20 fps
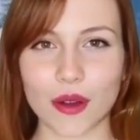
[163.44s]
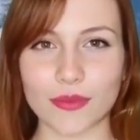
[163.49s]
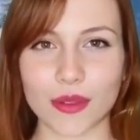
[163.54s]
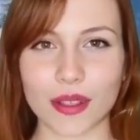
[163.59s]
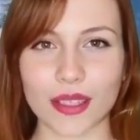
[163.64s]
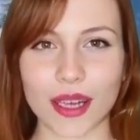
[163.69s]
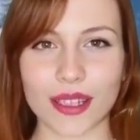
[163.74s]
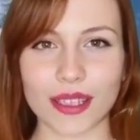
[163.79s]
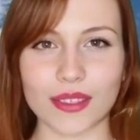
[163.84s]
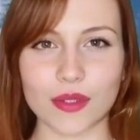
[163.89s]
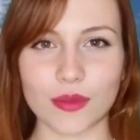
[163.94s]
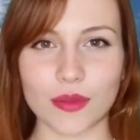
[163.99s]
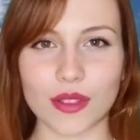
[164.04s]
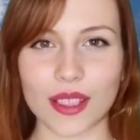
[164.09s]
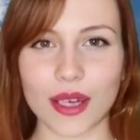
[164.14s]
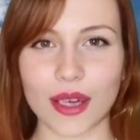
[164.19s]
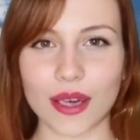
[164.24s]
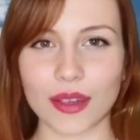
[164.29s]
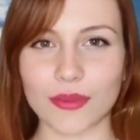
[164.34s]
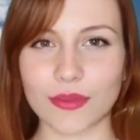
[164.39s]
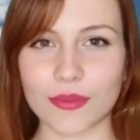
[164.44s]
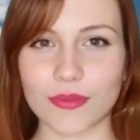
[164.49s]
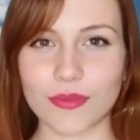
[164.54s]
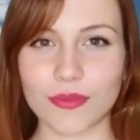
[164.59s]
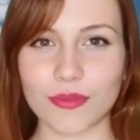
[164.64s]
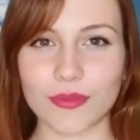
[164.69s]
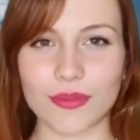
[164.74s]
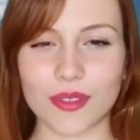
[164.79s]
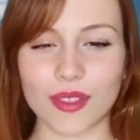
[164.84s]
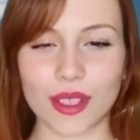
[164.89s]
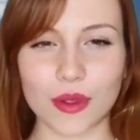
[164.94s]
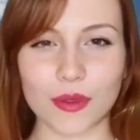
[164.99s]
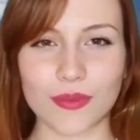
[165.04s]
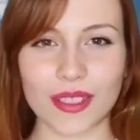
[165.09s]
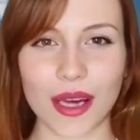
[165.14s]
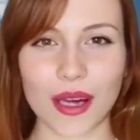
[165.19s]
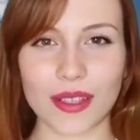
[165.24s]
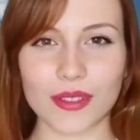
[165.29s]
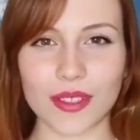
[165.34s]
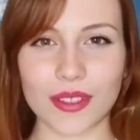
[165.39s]
On the next return,
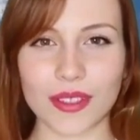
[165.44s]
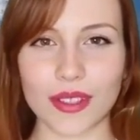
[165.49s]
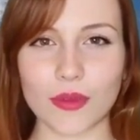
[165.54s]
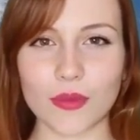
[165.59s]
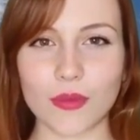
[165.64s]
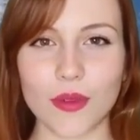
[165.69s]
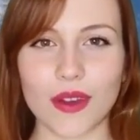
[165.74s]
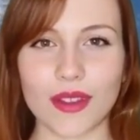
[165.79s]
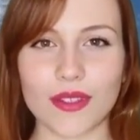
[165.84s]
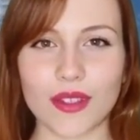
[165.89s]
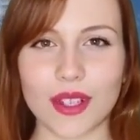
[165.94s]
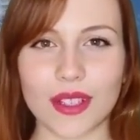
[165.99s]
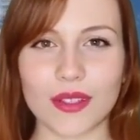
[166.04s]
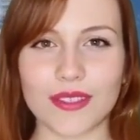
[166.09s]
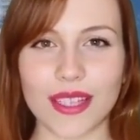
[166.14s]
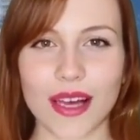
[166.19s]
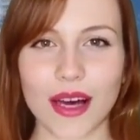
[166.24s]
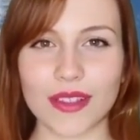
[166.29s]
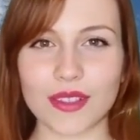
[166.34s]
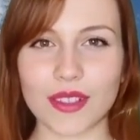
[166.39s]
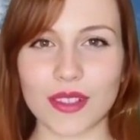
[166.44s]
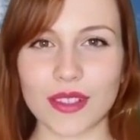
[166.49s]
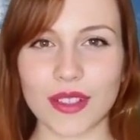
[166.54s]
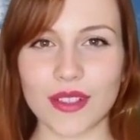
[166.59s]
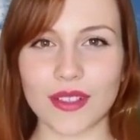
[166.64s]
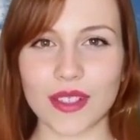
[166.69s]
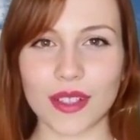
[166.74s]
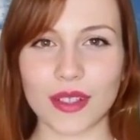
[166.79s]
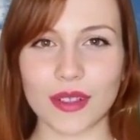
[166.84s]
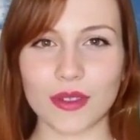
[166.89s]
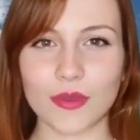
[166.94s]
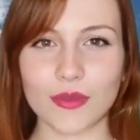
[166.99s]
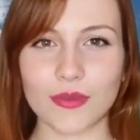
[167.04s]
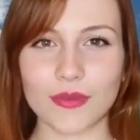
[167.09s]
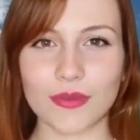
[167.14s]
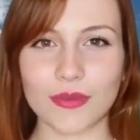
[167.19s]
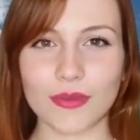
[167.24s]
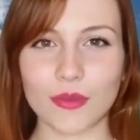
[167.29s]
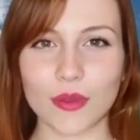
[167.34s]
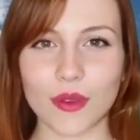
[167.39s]

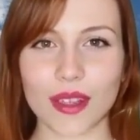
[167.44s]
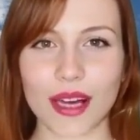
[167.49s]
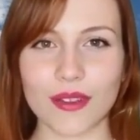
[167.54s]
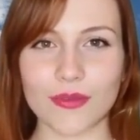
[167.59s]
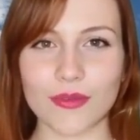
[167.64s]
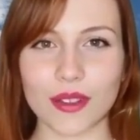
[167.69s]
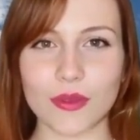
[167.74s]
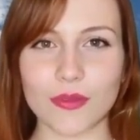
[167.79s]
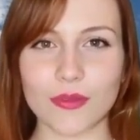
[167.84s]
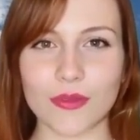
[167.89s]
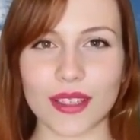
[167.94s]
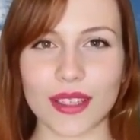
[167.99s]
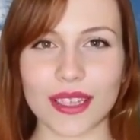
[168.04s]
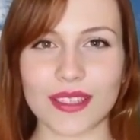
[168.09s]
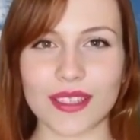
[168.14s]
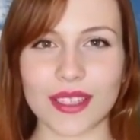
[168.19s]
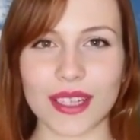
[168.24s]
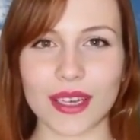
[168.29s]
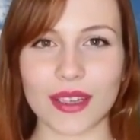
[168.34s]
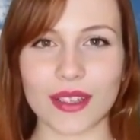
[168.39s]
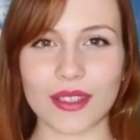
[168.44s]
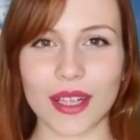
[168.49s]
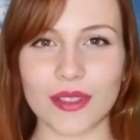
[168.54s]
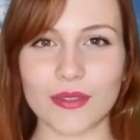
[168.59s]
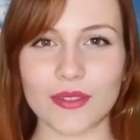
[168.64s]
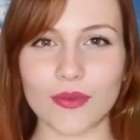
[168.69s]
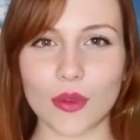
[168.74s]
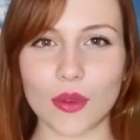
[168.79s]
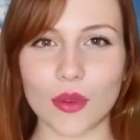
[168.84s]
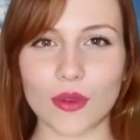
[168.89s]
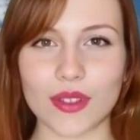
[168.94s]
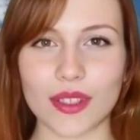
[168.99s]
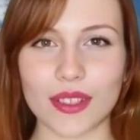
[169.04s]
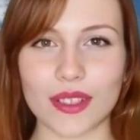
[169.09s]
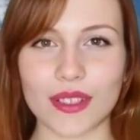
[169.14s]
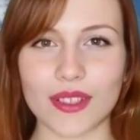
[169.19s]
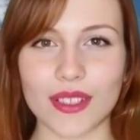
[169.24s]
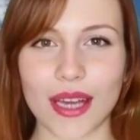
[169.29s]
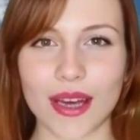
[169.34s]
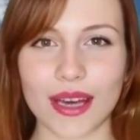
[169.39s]
2001-2002, we have a complete year that
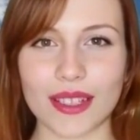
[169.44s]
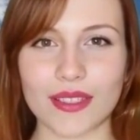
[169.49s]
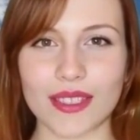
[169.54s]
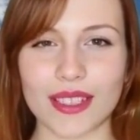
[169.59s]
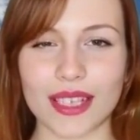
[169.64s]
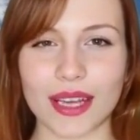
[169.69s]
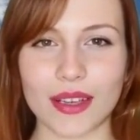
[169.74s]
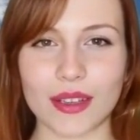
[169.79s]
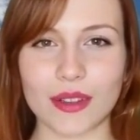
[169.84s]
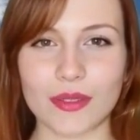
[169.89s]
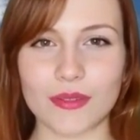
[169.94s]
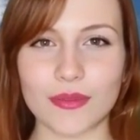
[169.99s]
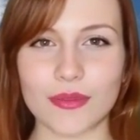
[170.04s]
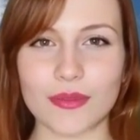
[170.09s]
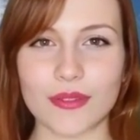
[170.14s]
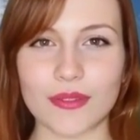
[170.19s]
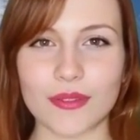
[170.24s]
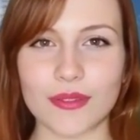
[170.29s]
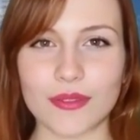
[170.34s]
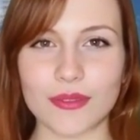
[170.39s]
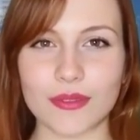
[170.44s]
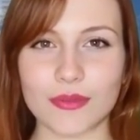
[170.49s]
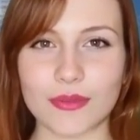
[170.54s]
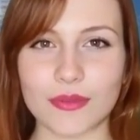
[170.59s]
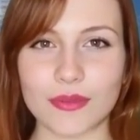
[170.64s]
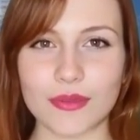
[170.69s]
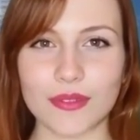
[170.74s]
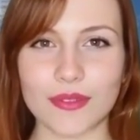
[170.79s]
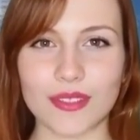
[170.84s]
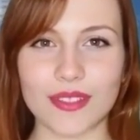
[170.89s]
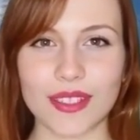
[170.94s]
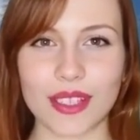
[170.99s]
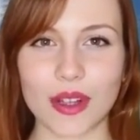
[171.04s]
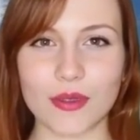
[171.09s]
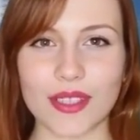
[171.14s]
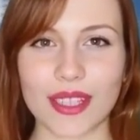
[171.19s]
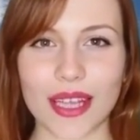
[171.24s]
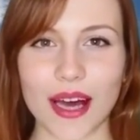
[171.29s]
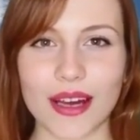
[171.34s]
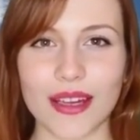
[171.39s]
falls in the tax year.
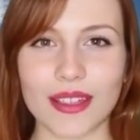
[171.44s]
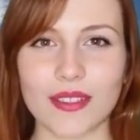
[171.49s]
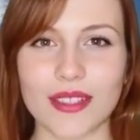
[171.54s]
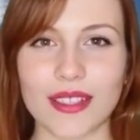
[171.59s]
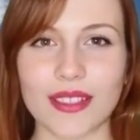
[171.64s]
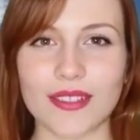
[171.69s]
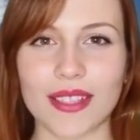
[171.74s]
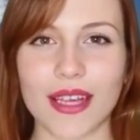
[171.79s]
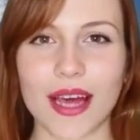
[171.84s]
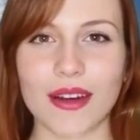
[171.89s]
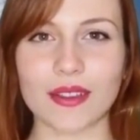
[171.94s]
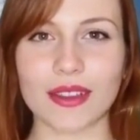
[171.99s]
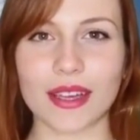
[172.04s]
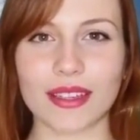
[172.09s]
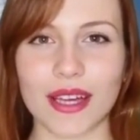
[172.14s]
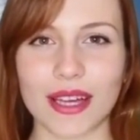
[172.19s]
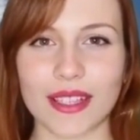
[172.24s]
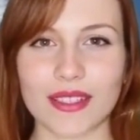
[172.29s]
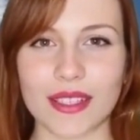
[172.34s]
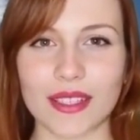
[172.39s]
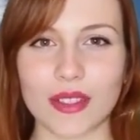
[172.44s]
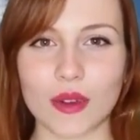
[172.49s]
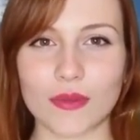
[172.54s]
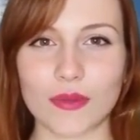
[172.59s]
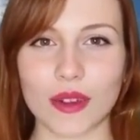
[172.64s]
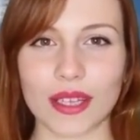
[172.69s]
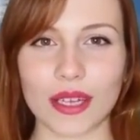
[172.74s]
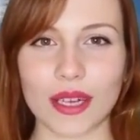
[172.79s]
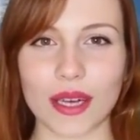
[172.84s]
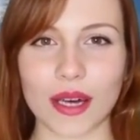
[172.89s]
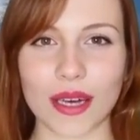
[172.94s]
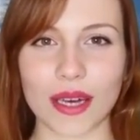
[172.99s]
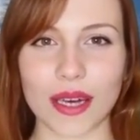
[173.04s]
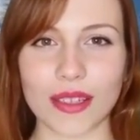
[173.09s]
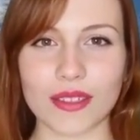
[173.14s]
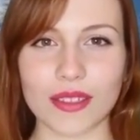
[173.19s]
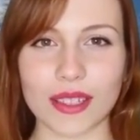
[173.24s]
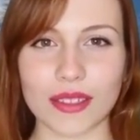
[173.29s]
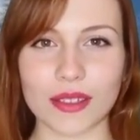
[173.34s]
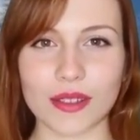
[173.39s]
So tax is calculated on the year
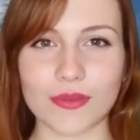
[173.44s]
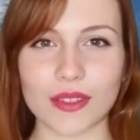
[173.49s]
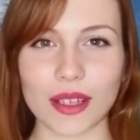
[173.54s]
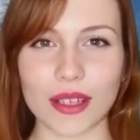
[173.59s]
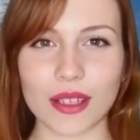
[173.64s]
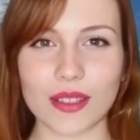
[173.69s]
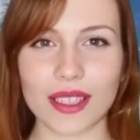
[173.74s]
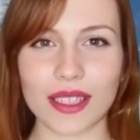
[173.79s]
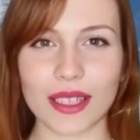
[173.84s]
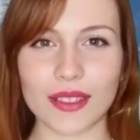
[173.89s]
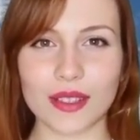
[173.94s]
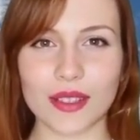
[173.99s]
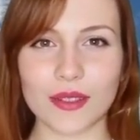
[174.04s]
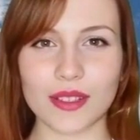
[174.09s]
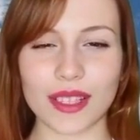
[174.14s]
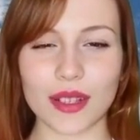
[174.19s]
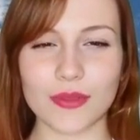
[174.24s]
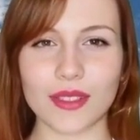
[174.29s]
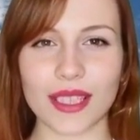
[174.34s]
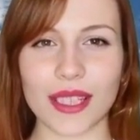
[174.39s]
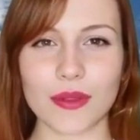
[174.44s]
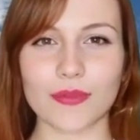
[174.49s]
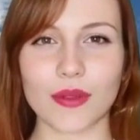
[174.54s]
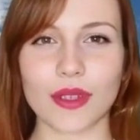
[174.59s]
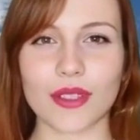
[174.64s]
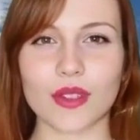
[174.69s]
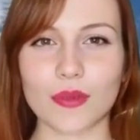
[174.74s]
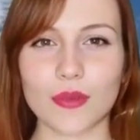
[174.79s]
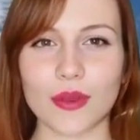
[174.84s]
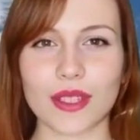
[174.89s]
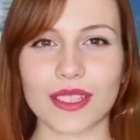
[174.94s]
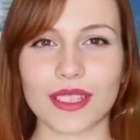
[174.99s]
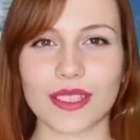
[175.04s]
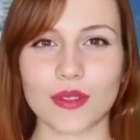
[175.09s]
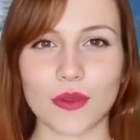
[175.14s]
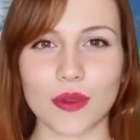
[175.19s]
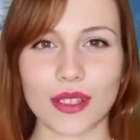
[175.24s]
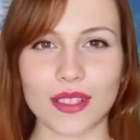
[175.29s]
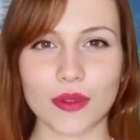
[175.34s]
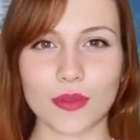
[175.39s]
ending the 30th of September
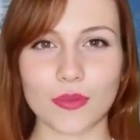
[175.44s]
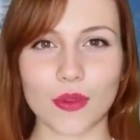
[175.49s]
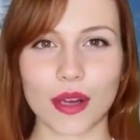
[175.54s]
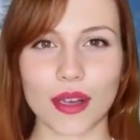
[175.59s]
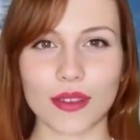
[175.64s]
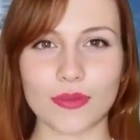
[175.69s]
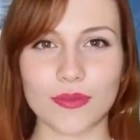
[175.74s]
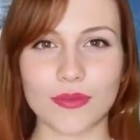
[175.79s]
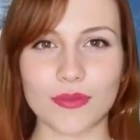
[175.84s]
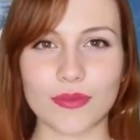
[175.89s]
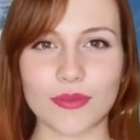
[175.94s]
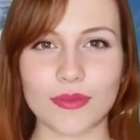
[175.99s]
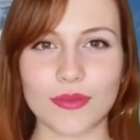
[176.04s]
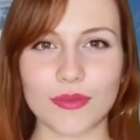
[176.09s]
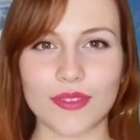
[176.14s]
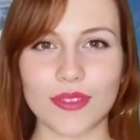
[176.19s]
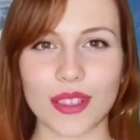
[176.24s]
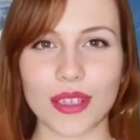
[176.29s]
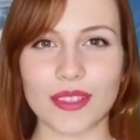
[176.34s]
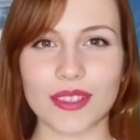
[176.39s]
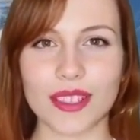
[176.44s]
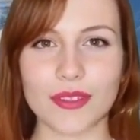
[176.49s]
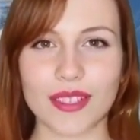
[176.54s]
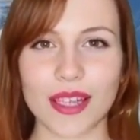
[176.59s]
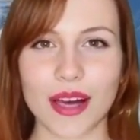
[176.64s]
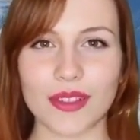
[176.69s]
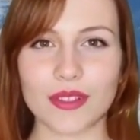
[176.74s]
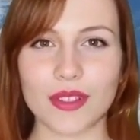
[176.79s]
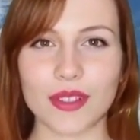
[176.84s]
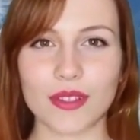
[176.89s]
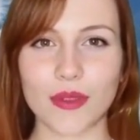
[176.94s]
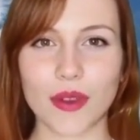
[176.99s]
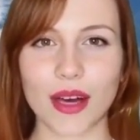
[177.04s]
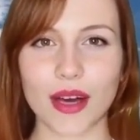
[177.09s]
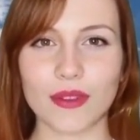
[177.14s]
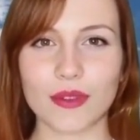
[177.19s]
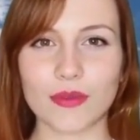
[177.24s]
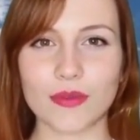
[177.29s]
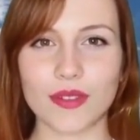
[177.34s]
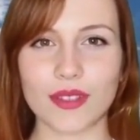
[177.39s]
2021,
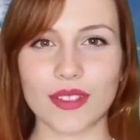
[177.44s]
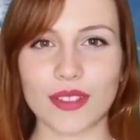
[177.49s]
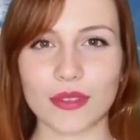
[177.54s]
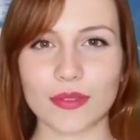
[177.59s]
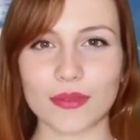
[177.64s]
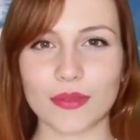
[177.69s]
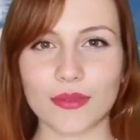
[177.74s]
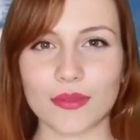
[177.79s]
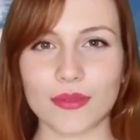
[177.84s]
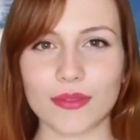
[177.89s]
£30,000.